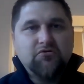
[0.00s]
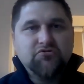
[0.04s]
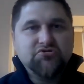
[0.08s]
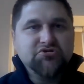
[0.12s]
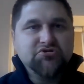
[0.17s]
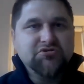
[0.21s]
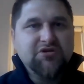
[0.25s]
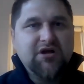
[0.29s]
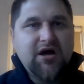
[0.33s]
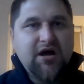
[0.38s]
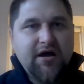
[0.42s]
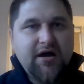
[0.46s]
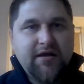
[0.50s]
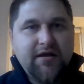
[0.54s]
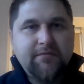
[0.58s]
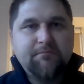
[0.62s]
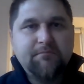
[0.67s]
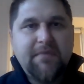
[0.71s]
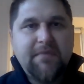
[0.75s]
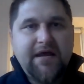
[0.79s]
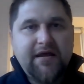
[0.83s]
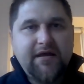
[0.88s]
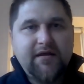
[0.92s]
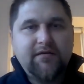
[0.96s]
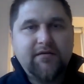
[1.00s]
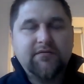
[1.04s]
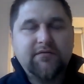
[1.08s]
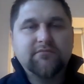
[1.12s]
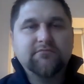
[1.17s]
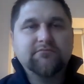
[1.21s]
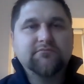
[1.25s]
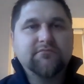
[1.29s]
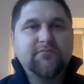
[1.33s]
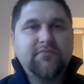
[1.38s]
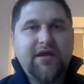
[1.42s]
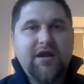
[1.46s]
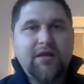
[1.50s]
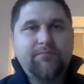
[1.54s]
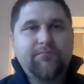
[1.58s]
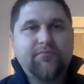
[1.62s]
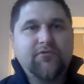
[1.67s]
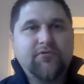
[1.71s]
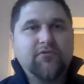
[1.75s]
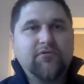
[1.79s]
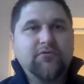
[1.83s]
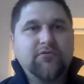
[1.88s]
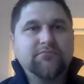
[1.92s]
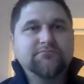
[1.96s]
July, May,
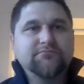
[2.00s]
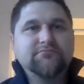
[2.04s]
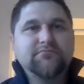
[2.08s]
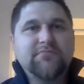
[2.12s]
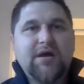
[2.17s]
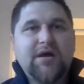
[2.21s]
April.